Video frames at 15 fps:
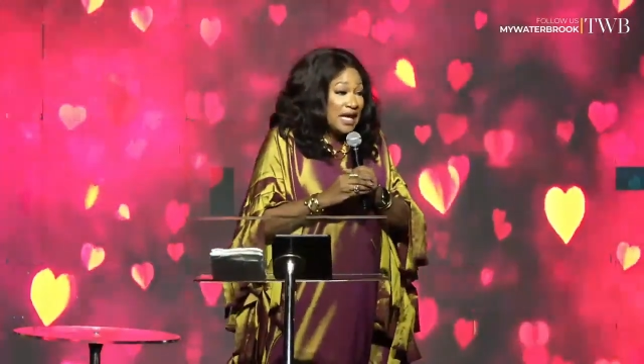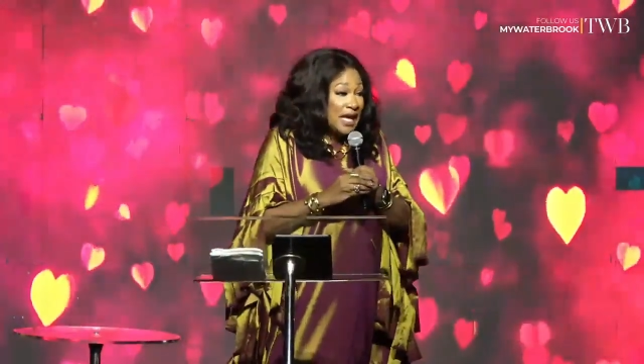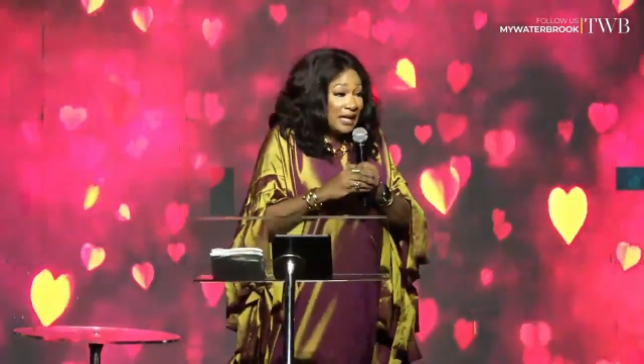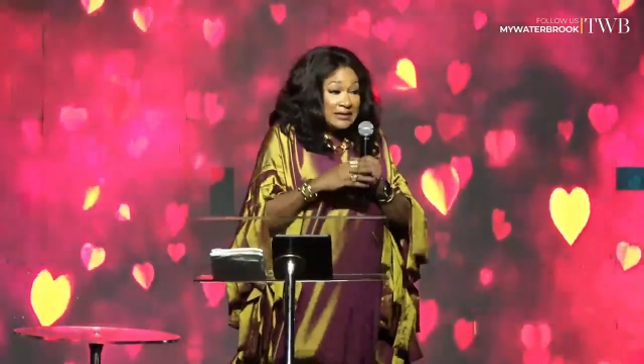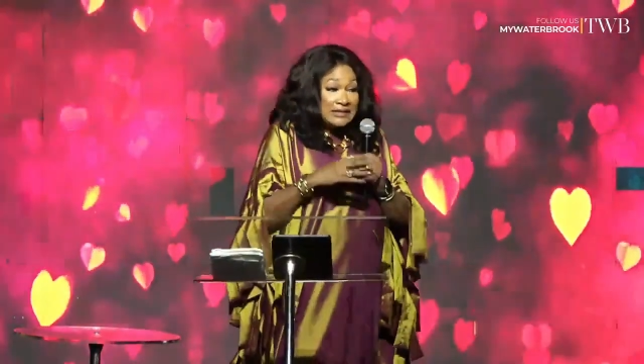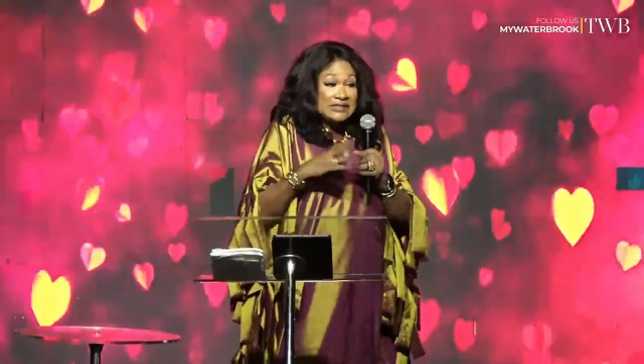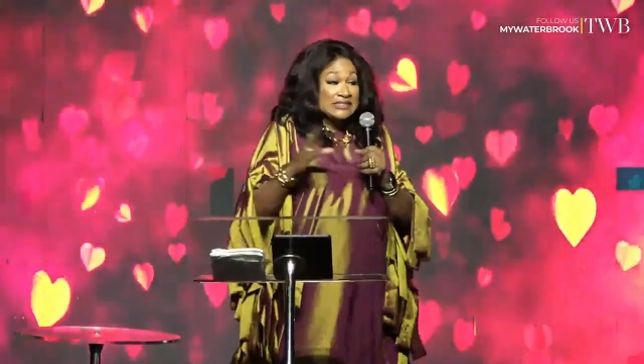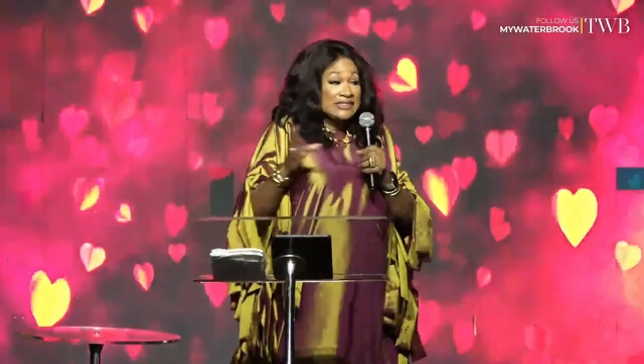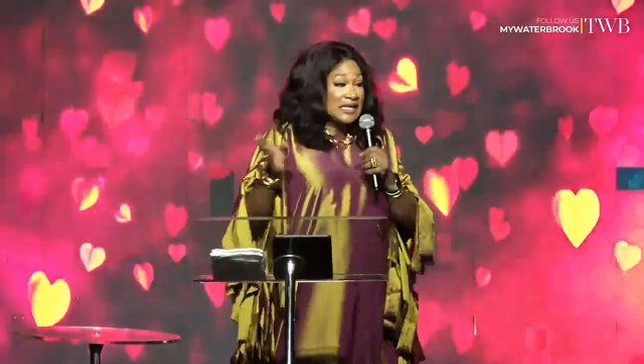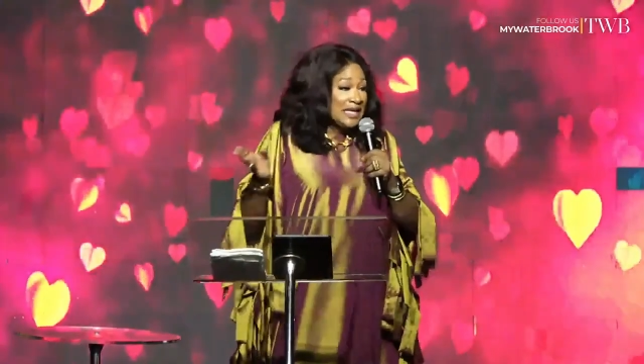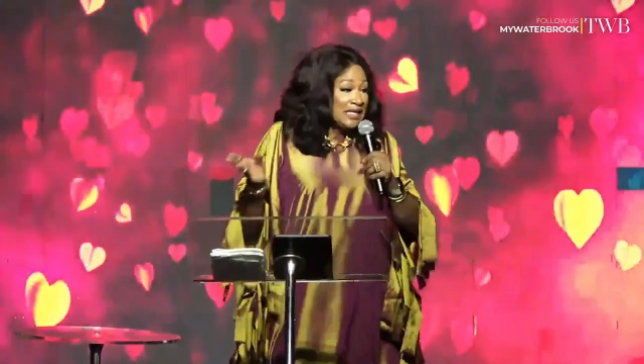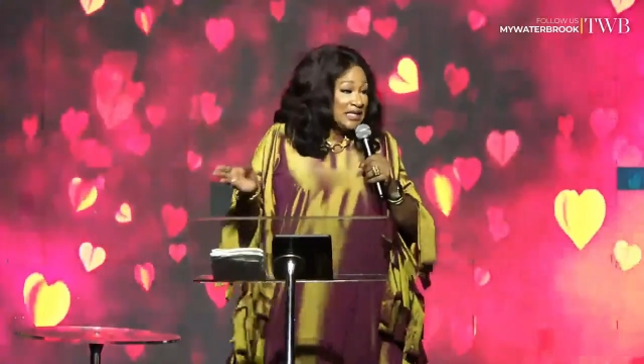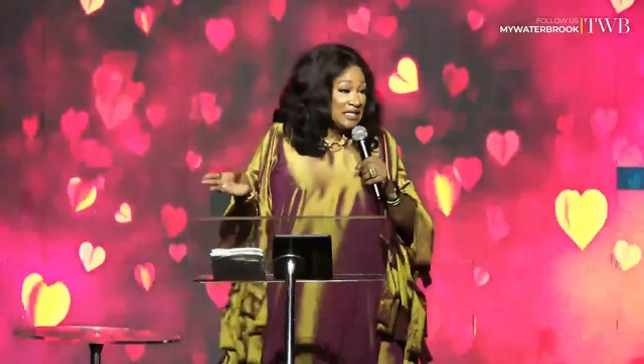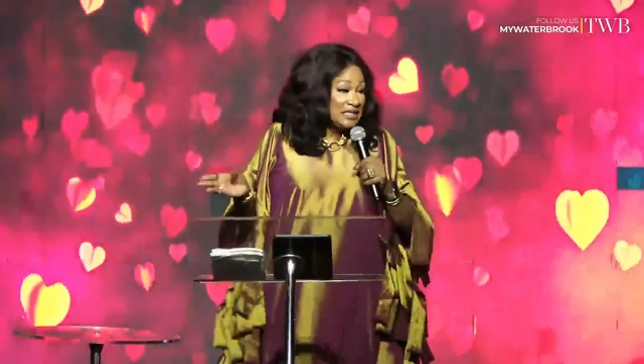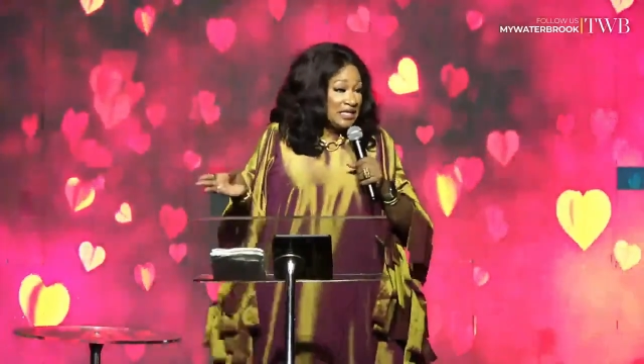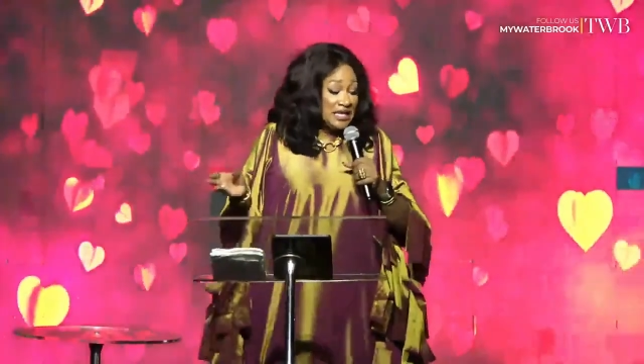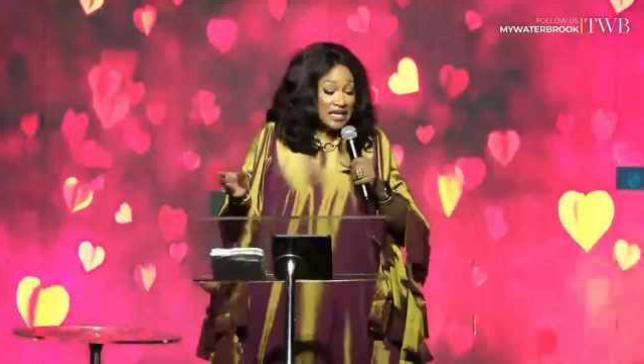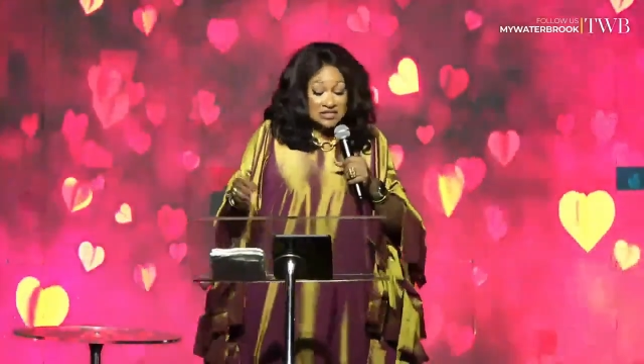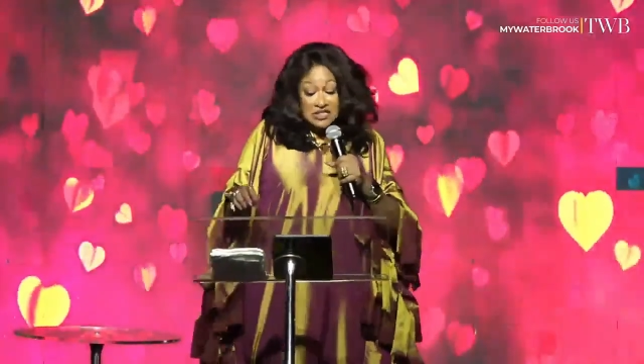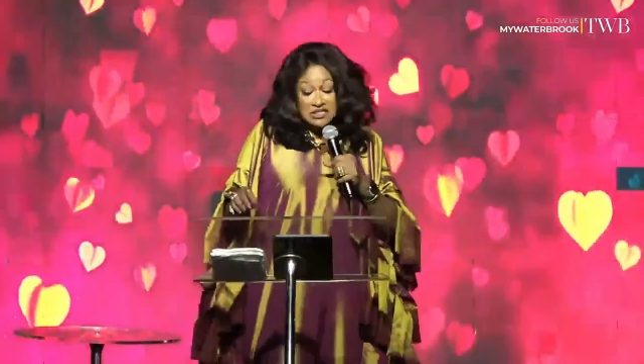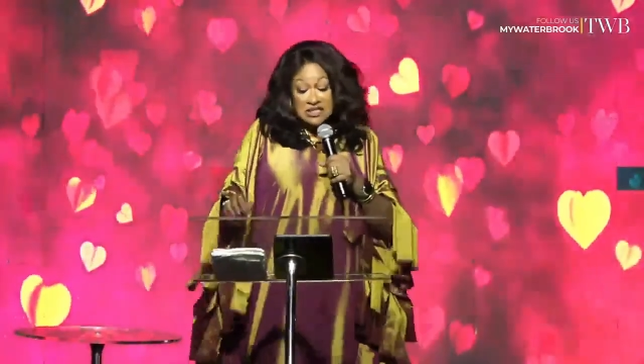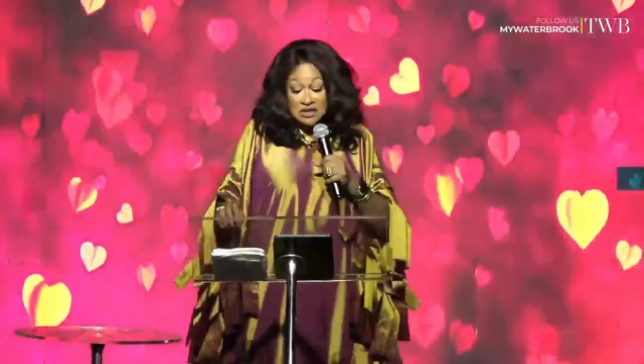I didn't say anything.
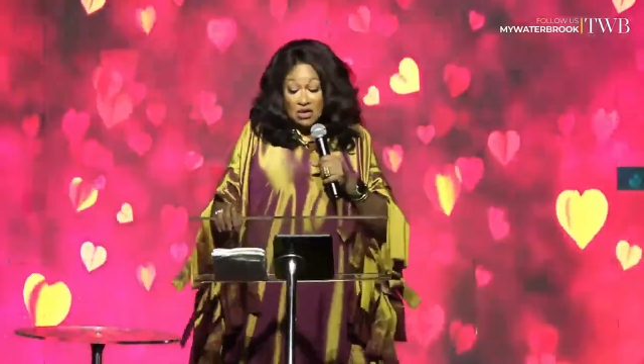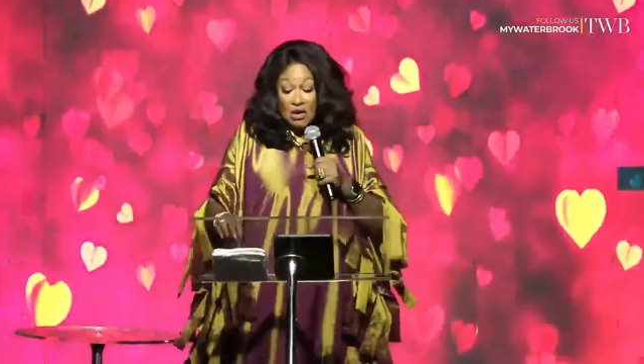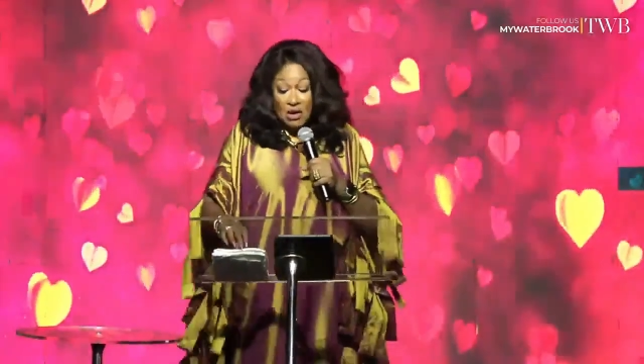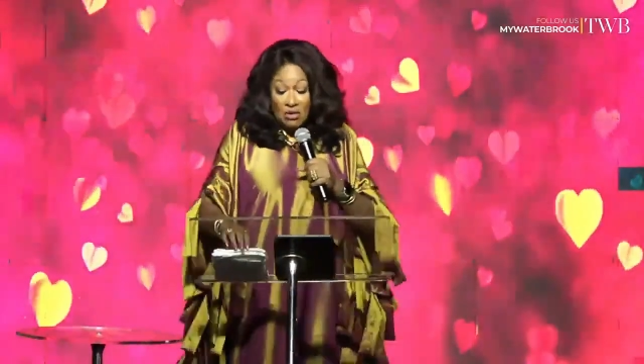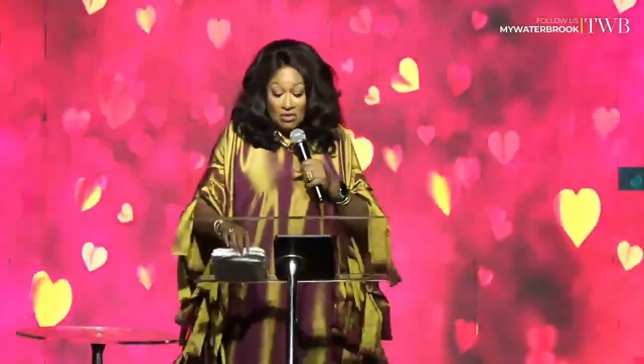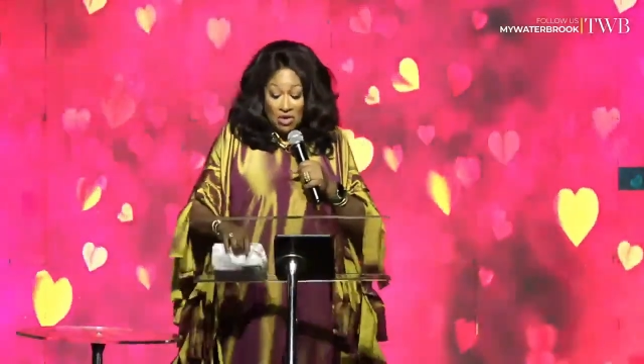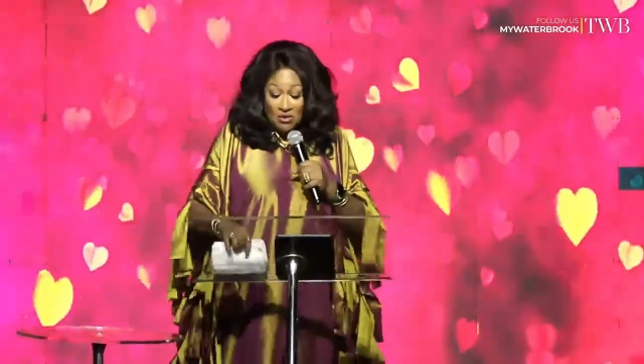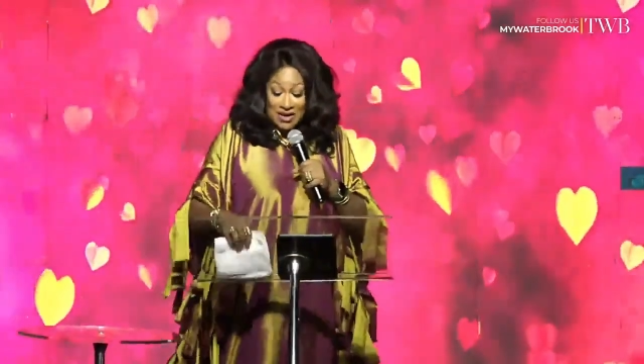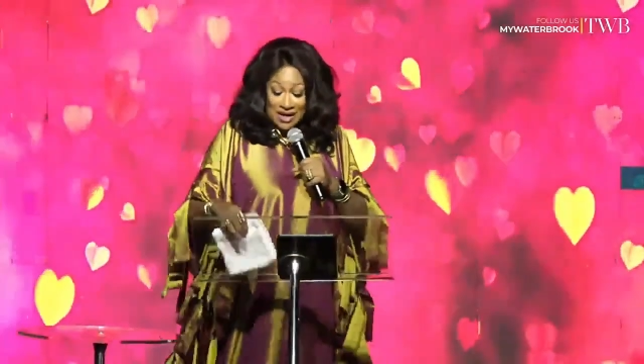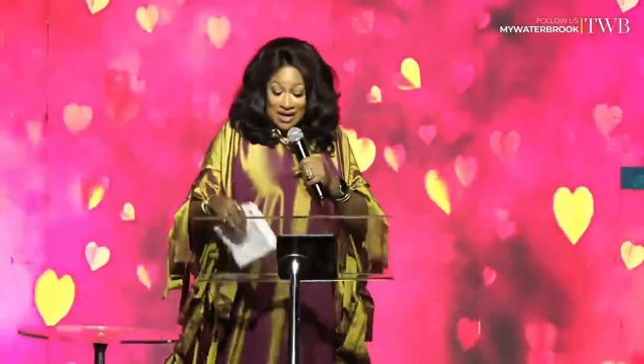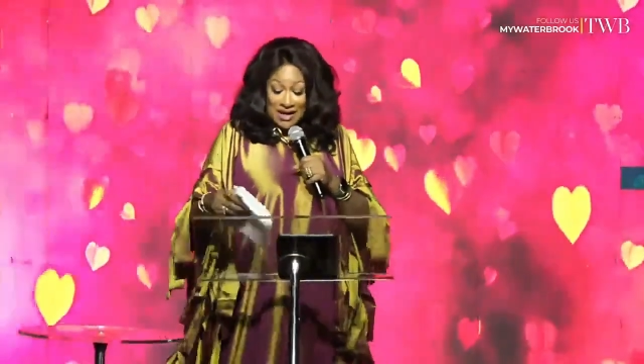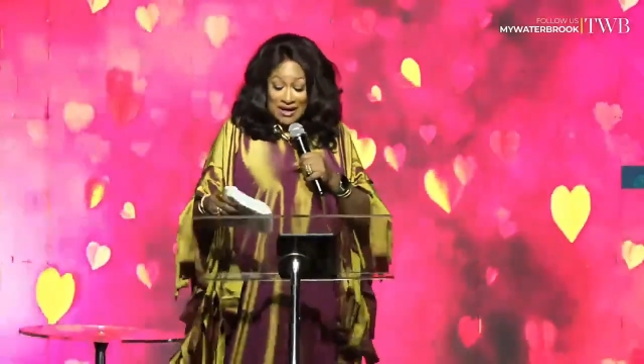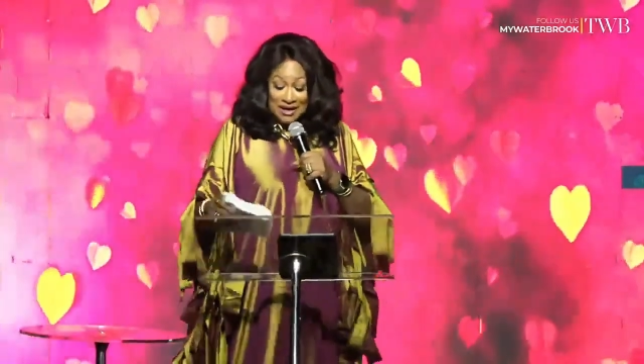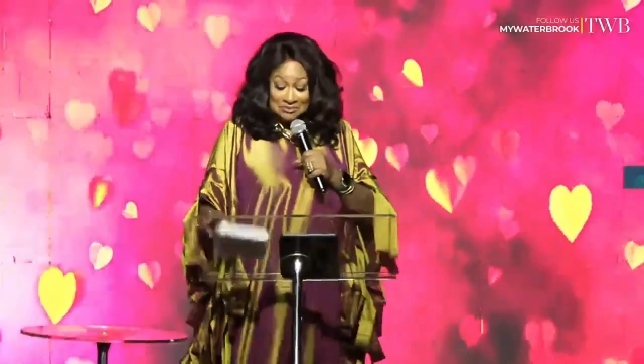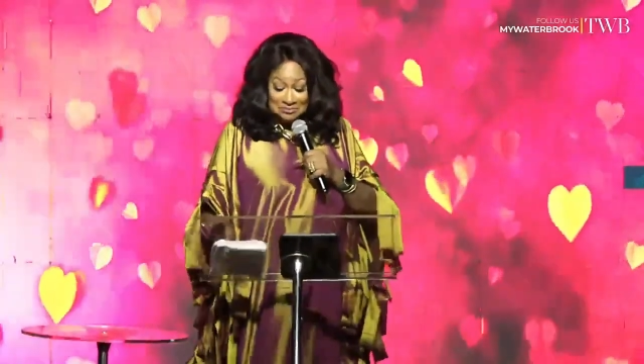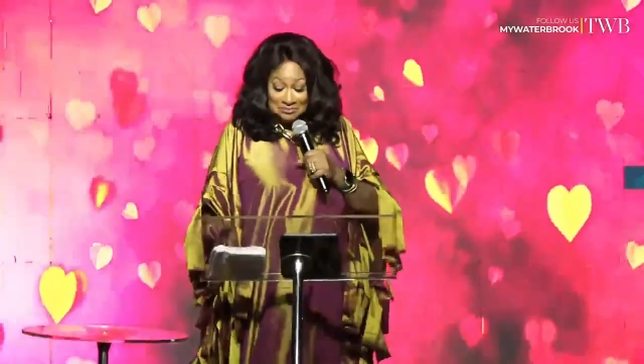I just said, oh, okay.